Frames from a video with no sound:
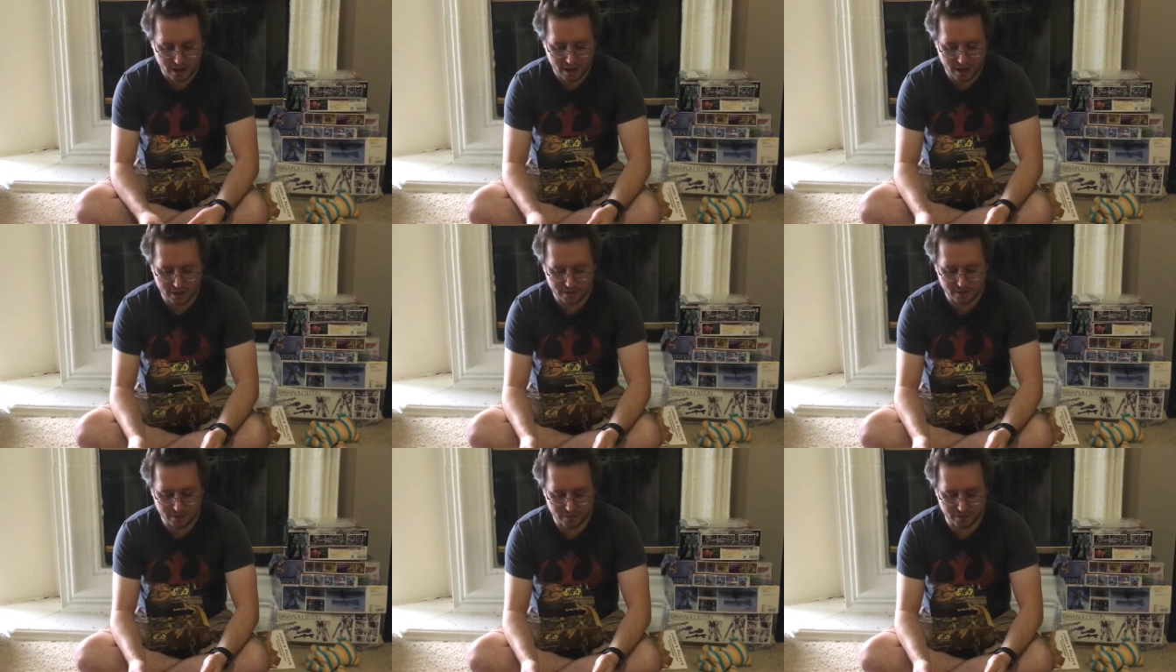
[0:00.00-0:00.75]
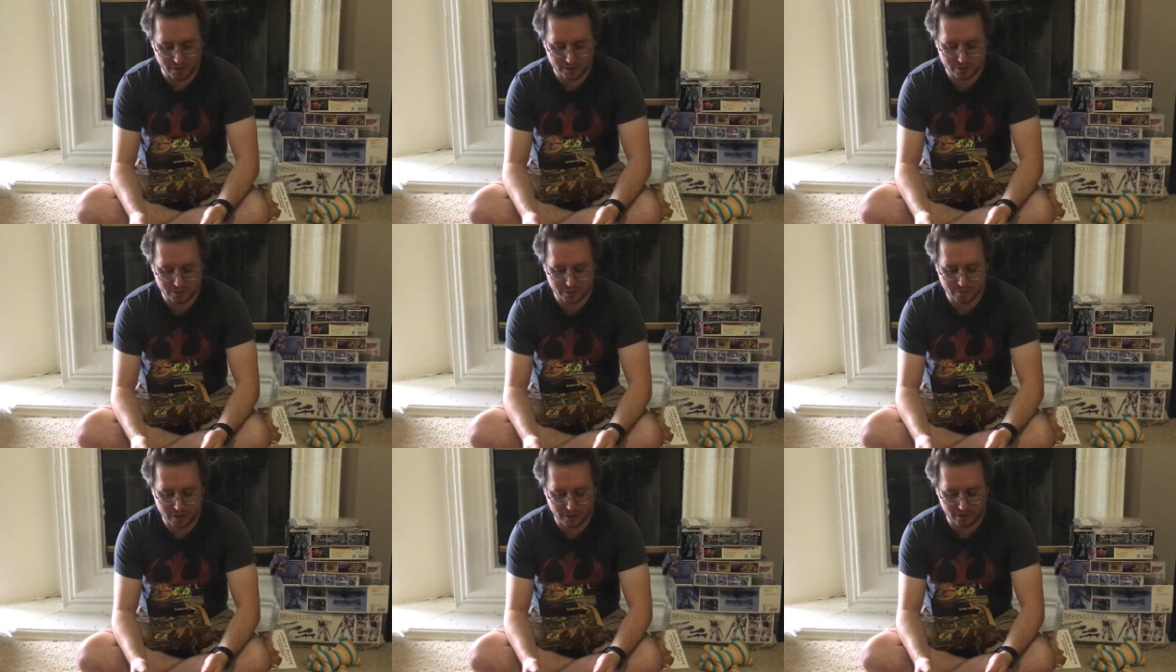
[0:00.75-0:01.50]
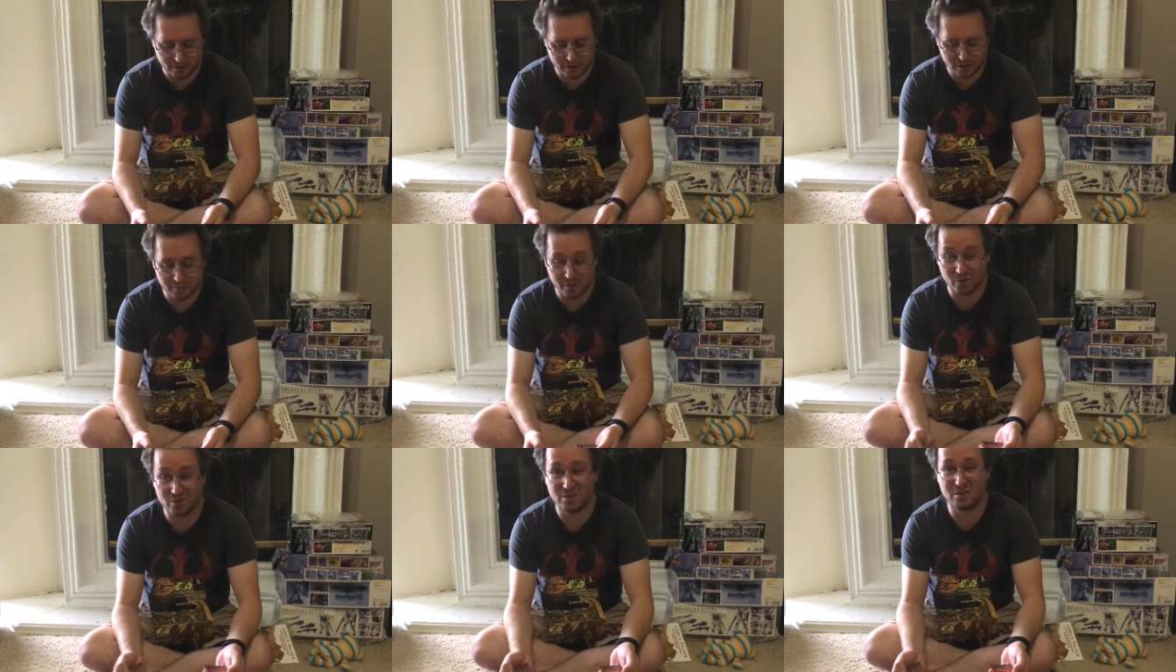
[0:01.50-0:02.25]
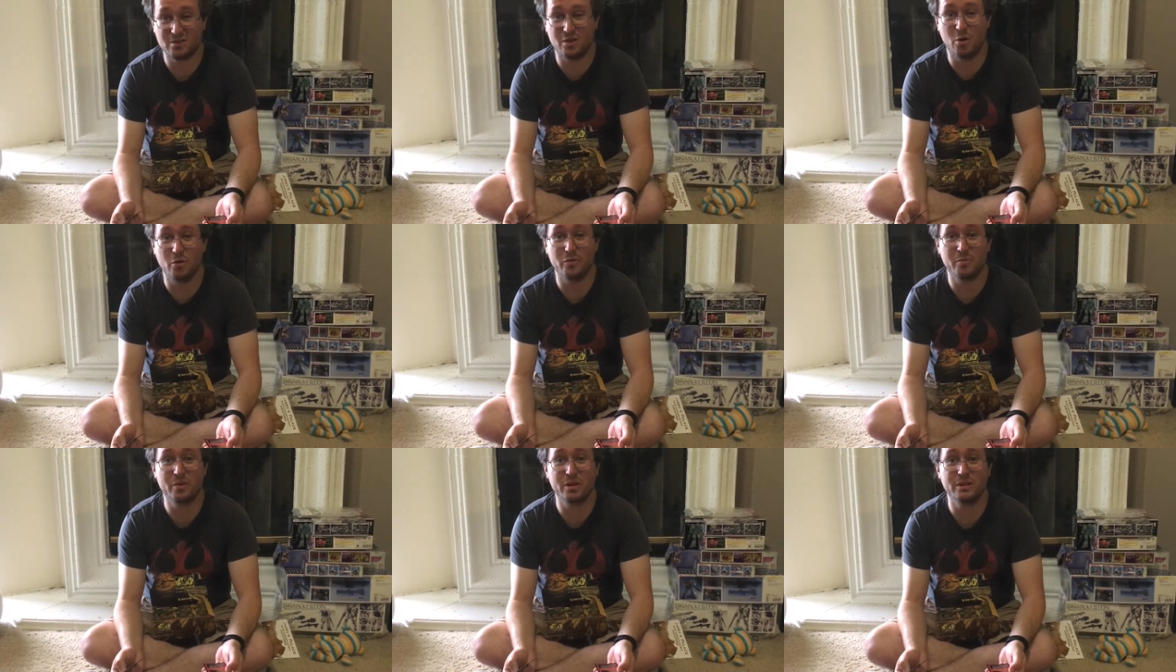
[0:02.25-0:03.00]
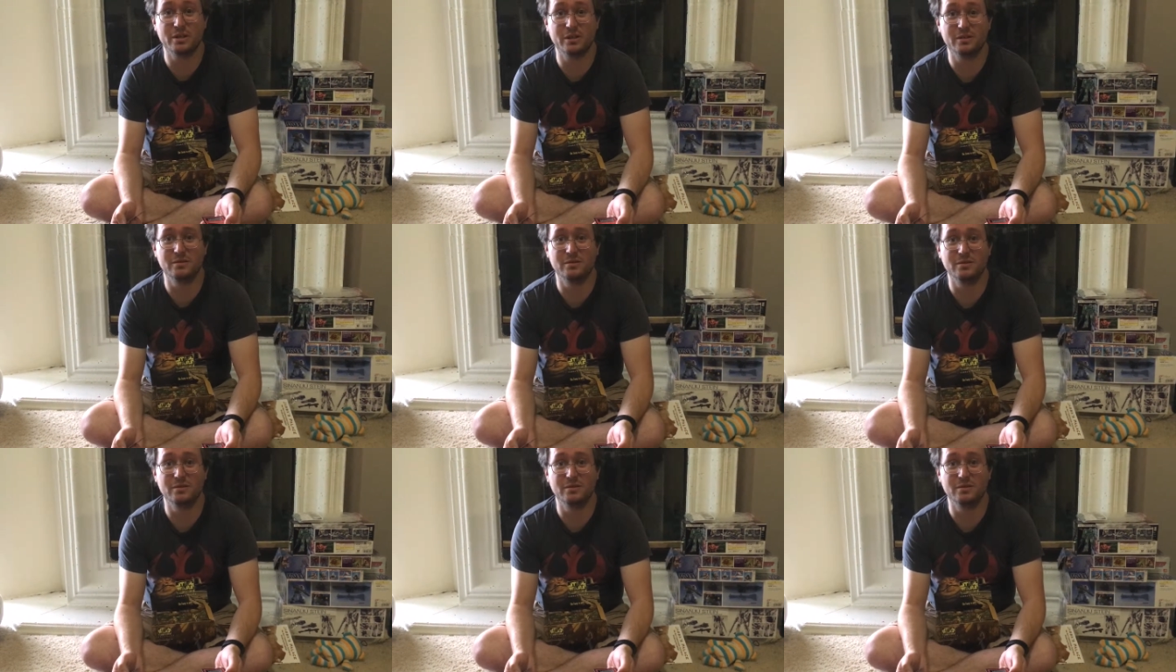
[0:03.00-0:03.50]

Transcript: And this was apparently the most overprinted